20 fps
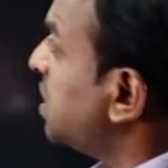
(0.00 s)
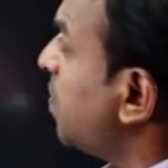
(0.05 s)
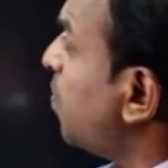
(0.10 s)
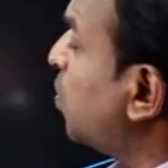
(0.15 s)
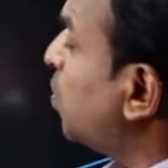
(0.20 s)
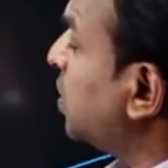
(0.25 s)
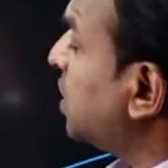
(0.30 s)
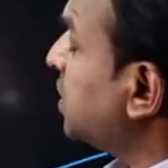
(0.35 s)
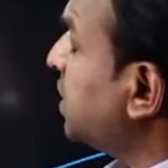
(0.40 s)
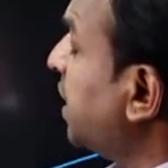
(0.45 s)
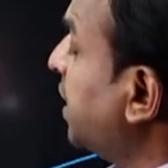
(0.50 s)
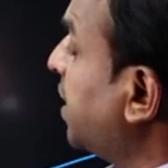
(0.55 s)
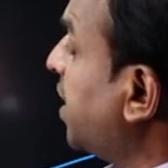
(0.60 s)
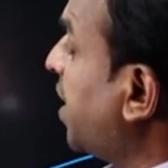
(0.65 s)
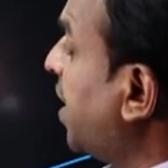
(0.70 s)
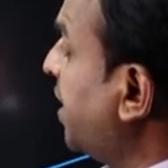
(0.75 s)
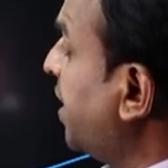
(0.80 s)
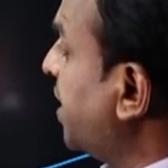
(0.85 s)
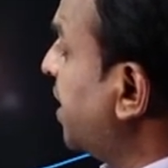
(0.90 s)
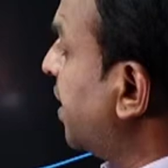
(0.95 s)
is about the
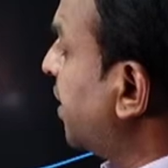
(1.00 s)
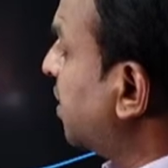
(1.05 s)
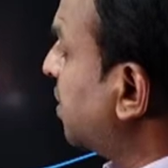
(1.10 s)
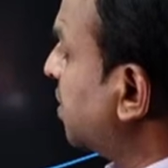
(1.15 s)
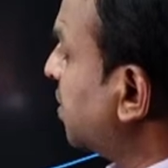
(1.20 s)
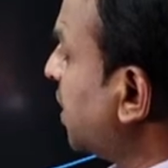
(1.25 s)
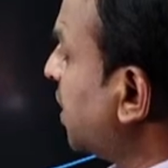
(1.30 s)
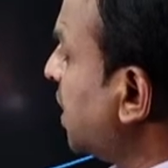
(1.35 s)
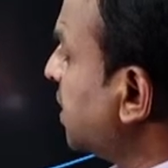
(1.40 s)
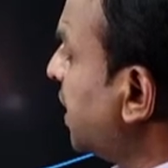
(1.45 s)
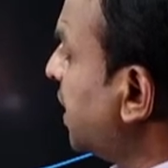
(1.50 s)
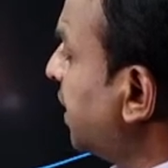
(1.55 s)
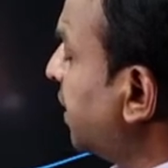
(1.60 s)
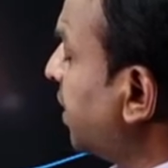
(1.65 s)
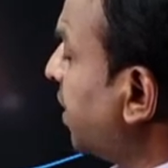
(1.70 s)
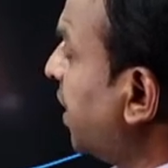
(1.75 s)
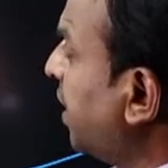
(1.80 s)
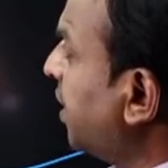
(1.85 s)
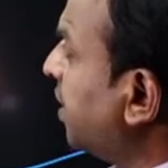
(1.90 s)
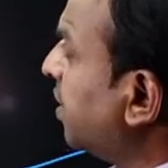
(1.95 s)
centroid here. Okay,
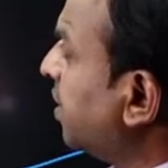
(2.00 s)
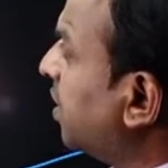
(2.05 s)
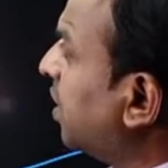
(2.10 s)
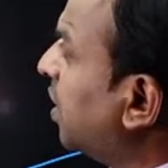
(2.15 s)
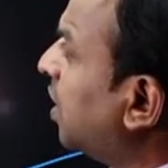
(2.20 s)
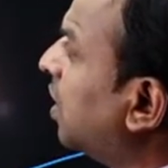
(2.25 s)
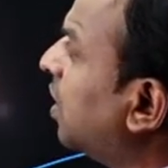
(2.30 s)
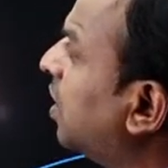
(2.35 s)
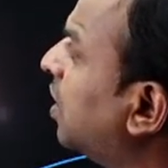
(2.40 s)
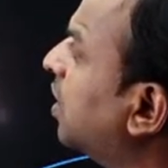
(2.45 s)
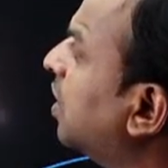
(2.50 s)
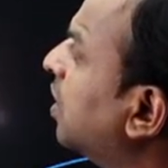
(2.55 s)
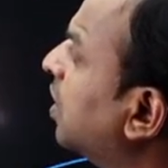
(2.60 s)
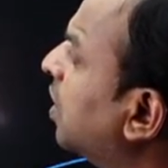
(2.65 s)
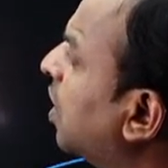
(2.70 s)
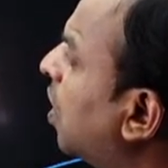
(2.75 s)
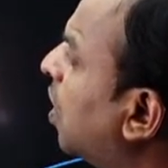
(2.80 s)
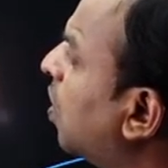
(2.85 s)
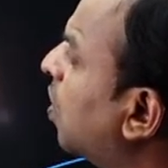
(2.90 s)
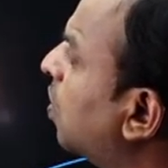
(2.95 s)
centroid. Uh,
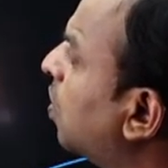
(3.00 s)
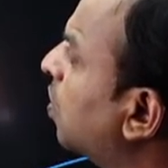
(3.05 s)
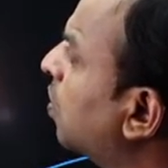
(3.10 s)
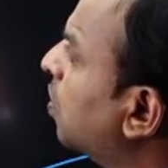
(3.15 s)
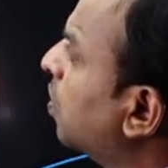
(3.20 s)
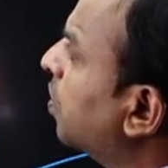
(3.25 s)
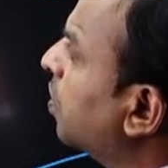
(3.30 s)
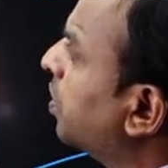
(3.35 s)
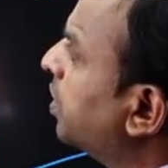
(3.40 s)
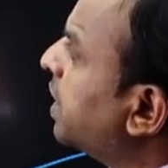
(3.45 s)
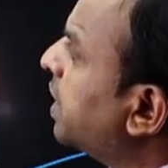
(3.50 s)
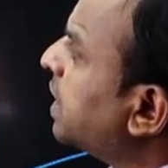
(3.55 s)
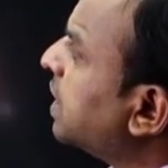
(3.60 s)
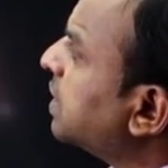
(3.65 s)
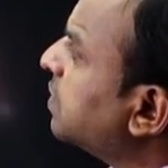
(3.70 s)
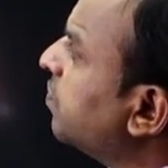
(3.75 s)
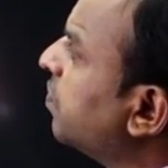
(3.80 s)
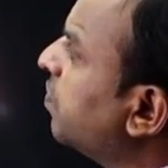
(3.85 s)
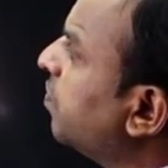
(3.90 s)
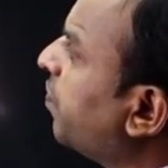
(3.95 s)
now, let
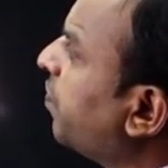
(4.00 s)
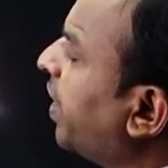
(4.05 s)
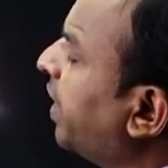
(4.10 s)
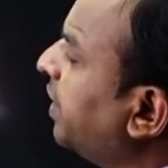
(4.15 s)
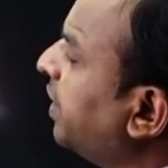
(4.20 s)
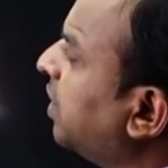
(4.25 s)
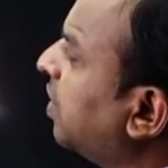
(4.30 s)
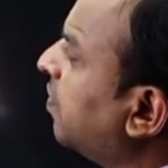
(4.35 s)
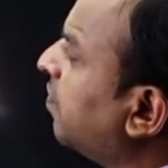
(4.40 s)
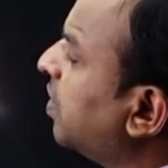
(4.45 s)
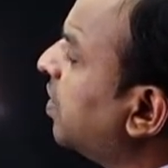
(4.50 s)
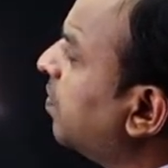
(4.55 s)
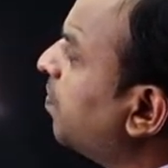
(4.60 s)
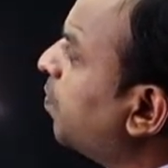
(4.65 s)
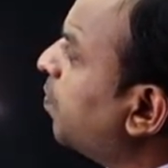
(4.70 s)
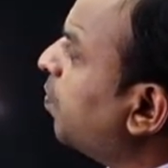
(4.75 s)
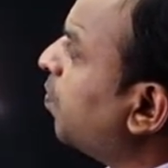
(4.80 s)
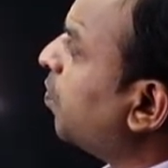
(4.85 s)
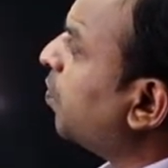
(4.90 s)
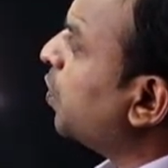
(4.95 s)
us find the
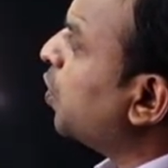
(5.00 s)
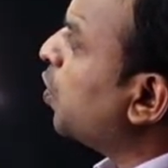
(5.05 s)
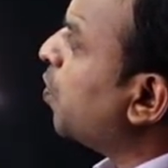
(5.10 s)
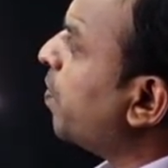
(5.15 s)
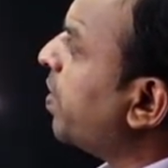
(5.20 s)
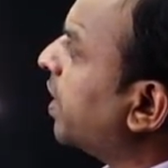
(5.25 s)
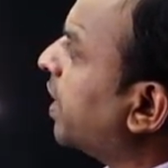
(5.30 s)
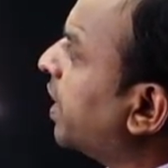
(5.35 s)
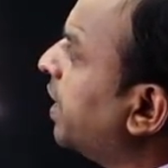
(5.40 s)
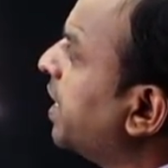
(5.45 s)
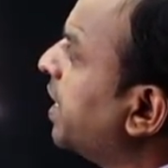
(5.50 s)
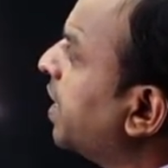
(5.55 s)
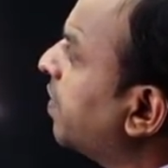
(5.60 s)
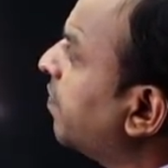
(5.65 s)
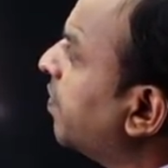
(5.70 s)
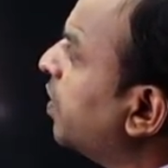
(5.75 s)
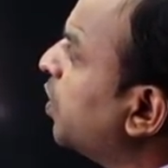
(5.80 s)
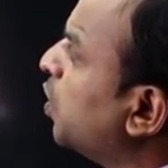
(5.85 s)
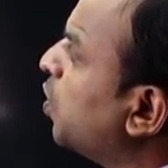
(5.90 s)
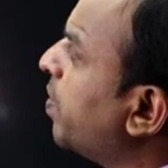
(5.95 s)
one numerical, dear.
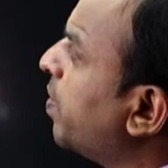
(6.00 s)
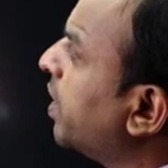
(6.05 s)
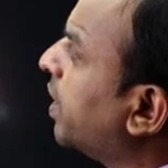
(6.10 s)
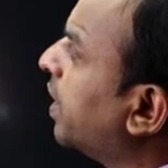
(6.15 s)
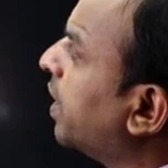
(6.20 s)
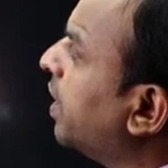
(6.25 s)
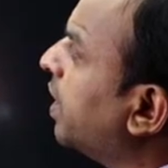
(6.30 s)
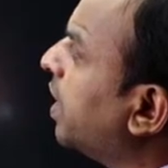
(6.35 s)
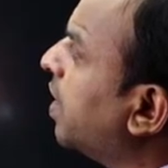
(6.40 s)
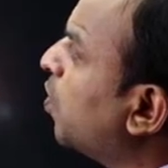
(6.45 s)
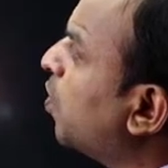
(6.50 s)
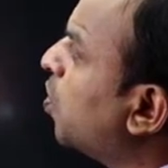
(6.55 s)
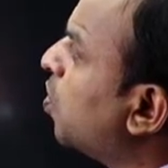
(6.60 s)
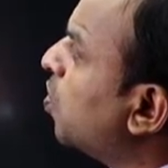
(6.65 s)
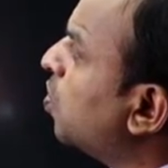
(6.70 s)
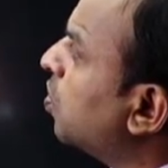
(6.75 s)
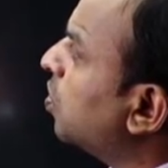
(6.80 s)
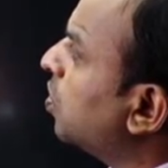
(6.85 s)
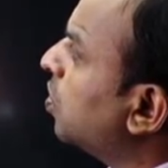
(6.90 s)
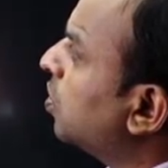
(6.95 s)
One numerical
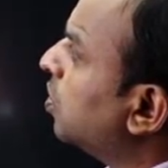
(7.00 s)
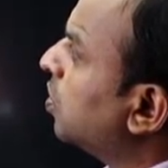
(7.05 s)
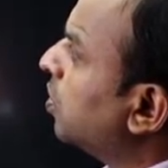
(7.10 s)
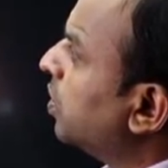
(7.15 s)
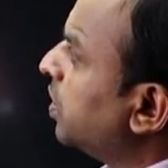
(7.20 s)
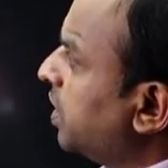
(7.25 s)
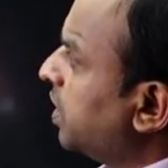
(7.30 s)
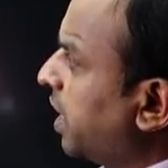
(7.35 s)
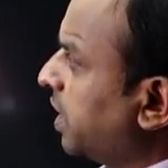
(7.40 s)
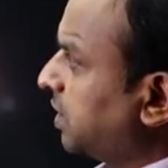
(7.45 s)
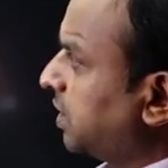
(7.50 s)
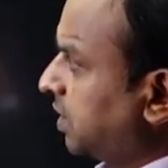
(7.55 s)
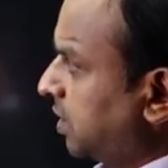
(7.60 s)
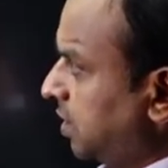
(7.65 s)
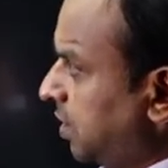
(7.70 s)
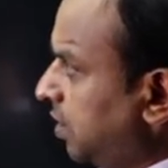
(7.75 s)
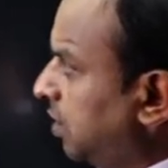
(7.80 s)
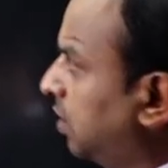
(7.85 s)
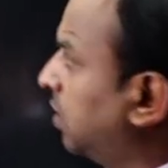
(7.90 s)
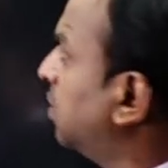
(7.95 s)
about,
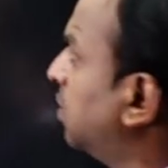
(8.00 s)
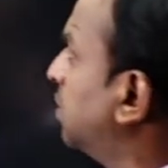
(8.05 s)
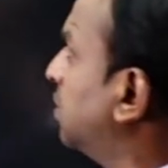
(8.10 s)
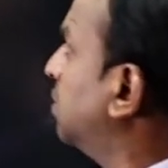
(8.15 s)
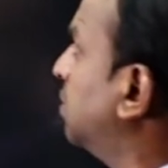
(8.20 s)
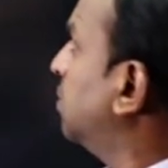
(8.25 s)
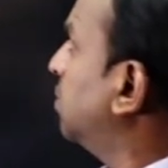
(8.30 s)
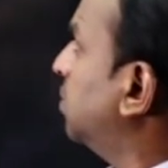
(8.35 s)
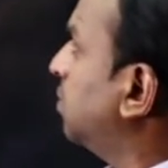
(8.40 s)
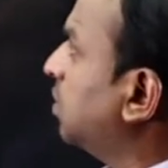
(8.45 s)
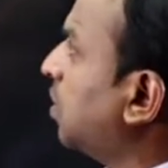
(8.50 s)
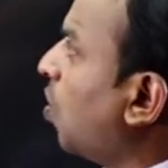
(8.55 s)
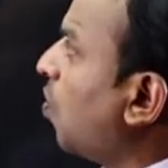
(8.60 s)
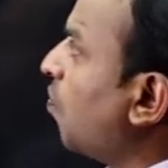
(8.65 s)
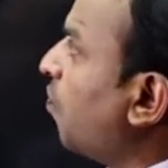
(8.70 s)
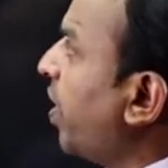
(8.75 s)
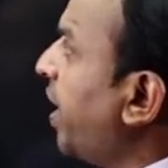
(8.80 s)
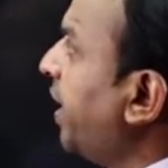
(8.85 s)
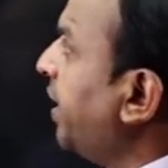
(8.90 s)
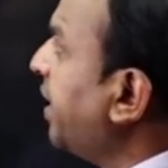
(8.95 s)
yes. Now,
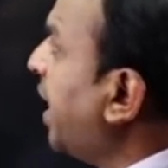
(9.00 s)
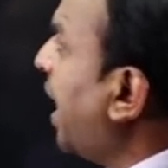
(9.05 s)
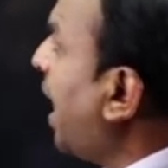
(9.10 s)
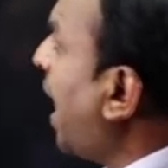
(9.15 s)
find